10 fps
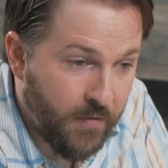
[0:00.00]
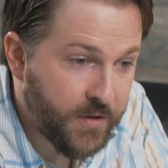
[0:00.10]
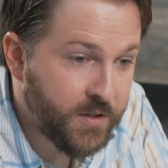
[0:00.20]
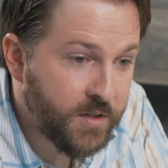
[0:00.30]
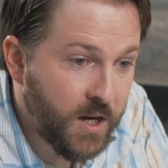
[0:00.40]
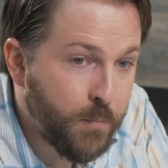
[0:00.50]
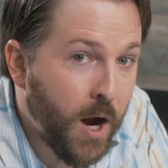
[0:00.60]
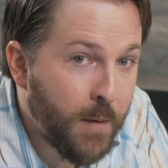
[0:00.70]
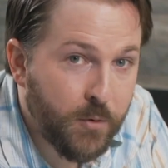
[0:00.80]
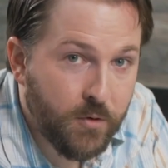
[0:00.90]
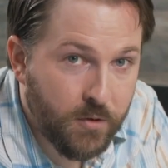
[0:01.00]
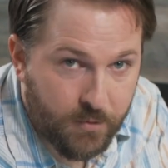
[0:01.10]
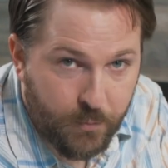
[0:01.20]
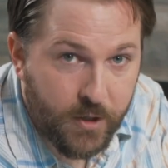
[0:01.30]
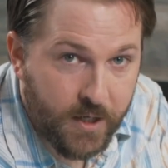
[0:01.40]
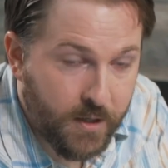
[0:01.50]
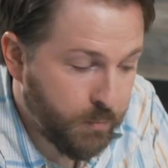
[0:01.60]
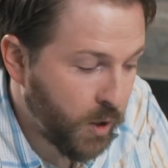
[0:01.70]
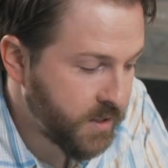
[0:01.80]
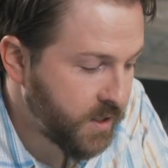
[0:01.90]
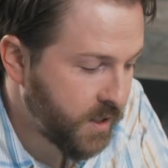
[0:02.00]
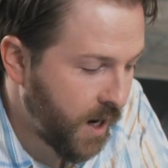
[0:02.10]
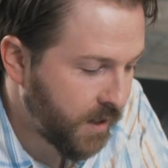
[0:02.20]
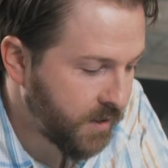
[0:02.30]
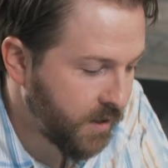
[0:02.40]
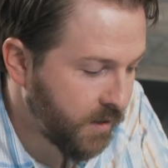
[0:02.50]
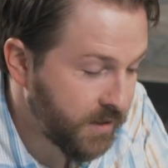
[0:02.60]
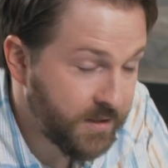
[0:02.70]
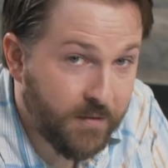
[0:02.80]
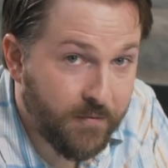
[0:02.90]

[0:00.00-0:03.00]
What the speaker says: This is a popular, pretty pricey cocktail. It's